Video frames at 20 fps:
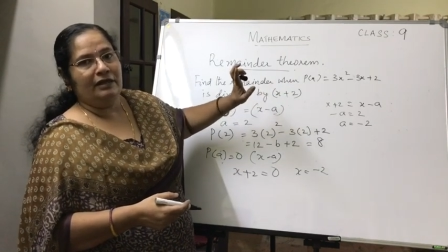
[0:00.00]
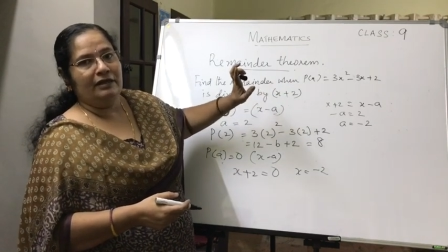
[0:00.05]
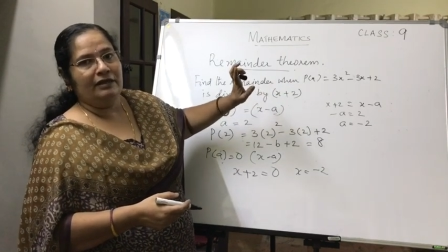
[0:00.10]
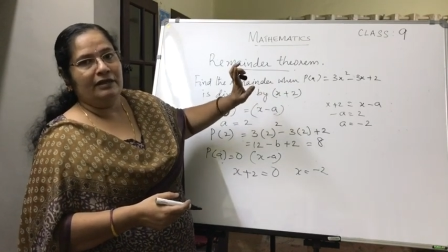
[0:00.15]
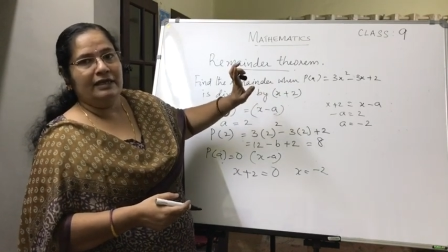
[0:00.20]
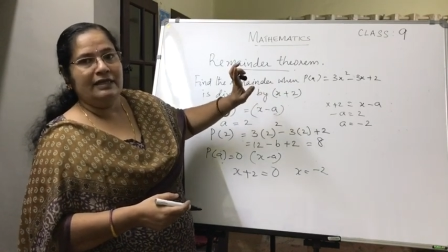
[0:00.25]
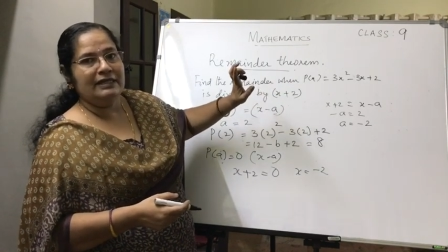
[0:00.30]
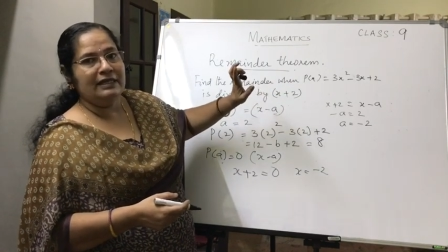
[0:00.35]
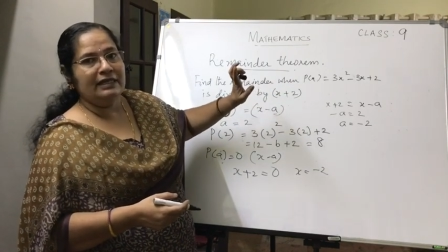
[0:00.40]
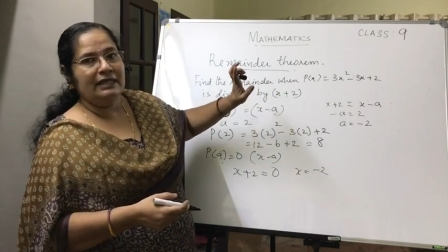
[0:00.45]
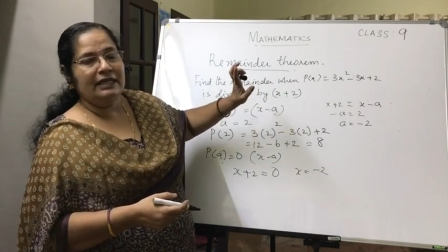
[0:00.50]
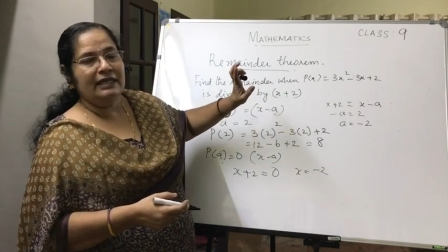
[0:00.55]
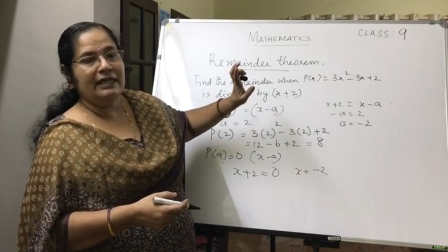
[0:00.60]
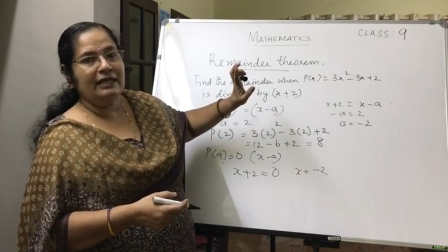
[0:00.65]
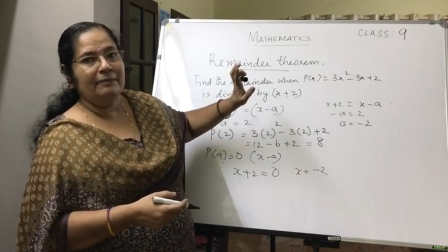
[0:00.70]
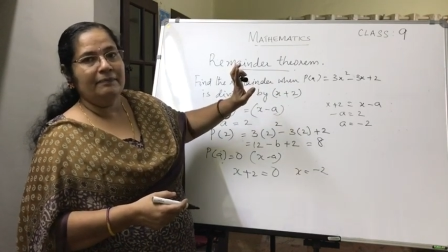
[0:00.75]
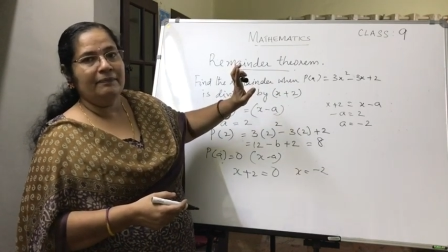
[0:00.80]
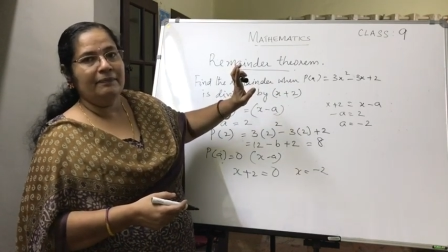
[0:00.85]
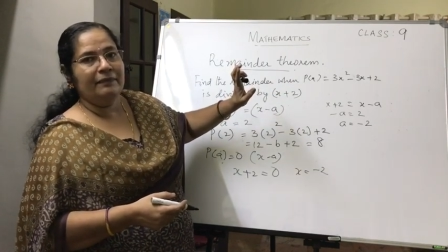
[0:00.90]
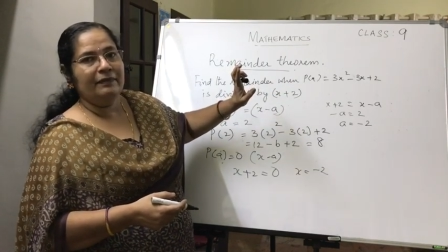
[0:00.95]
Is that clear?
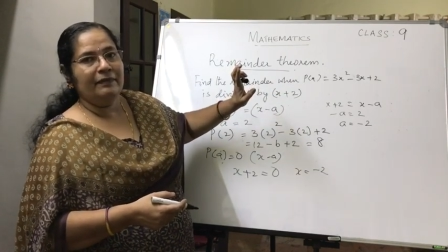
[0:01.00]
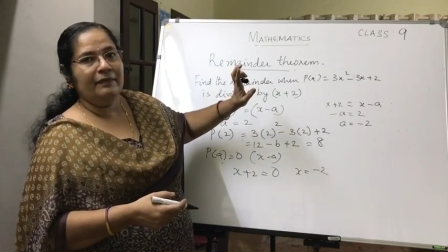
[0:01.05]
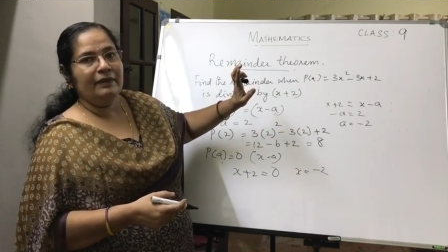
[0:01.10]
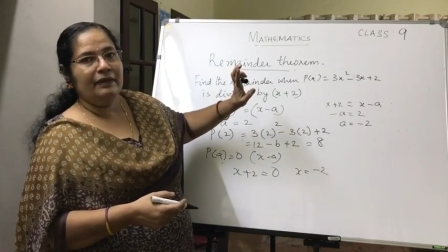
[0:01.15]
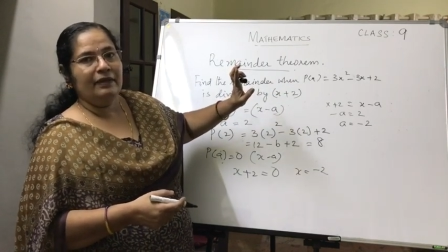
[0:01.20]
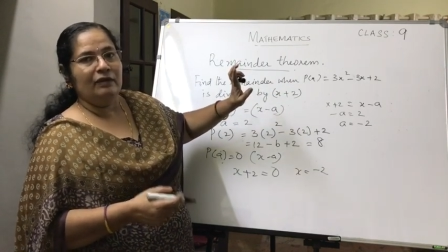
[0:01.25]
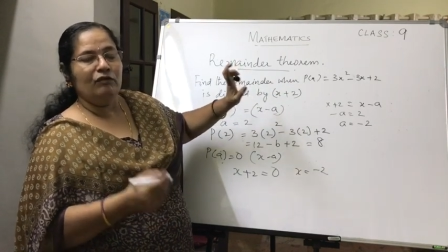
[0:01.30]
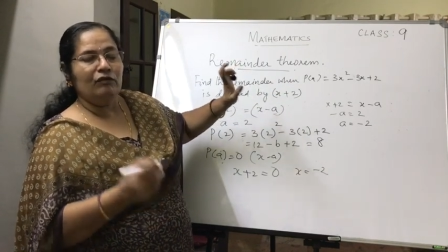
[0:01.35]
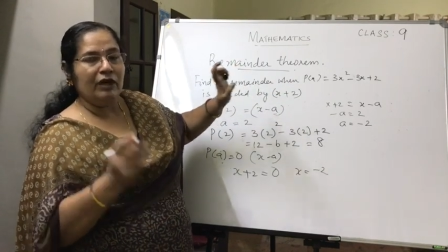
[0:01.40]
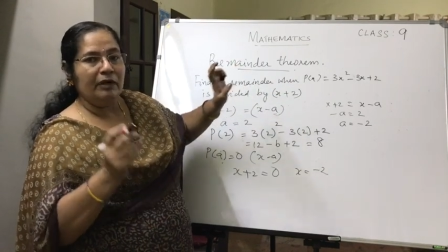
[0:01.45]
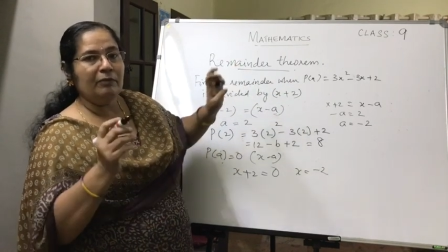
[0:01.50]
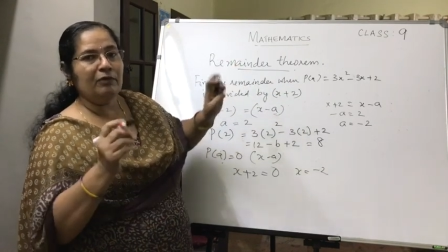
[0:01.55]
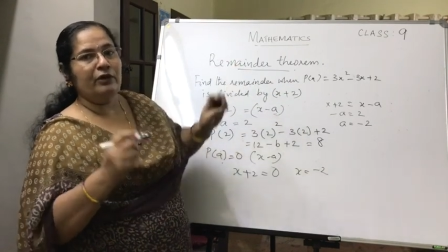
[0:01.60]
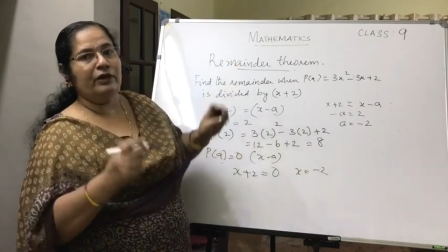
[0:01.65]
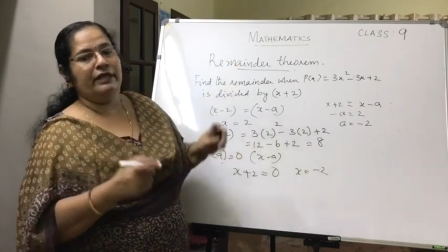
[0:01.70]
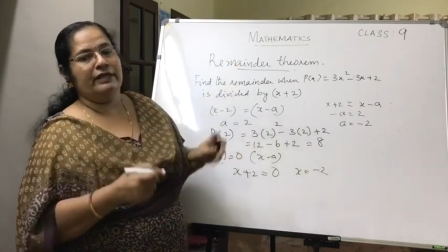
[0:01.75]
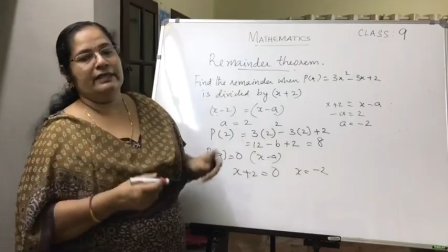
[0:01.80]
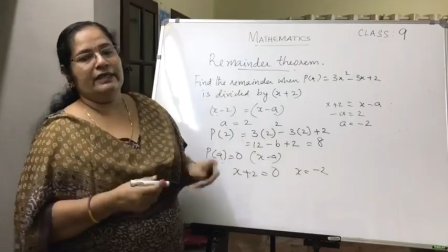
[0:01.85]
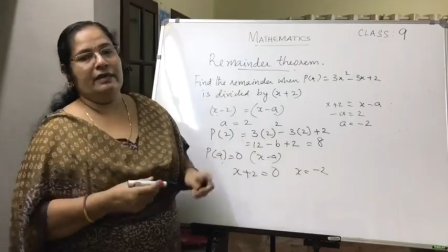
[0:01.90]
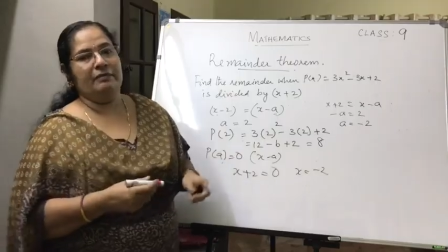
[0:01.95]
One more
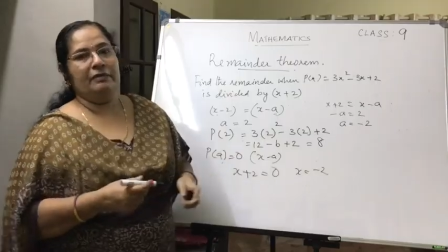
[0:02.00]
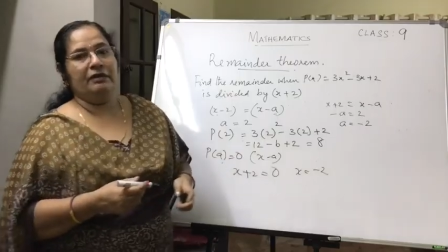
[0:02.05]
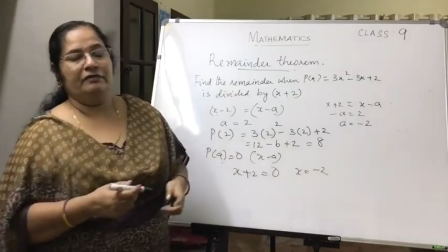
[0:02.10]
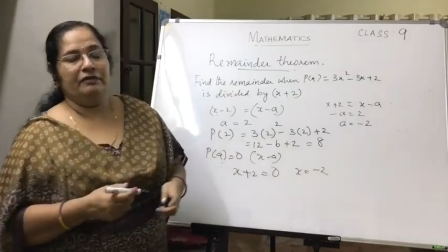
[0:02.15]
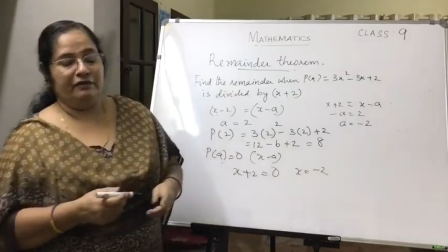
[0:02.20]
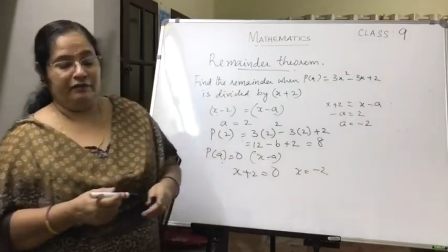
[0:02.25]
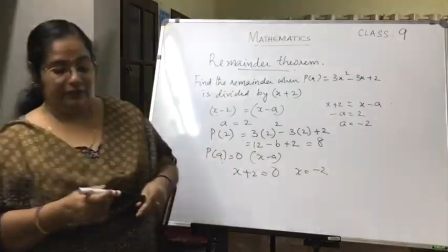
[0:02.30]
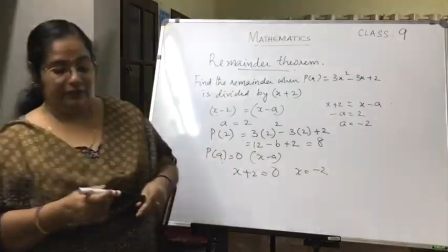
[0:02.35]
example we will